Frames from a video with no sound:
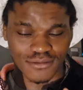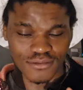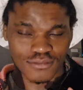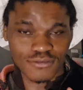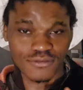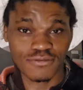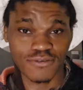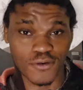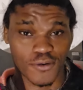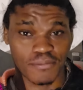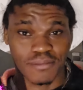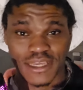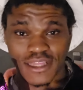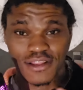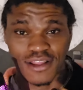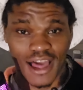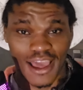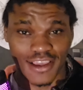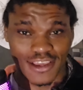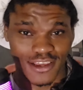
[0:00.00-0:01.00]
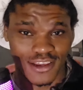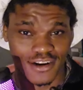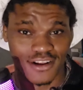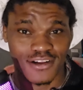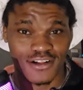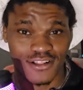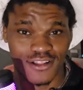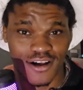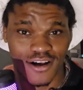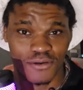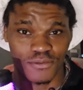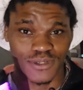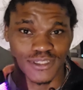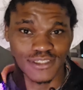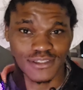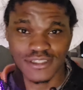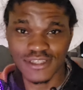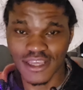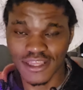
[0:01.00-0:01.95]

for me liking it a lot was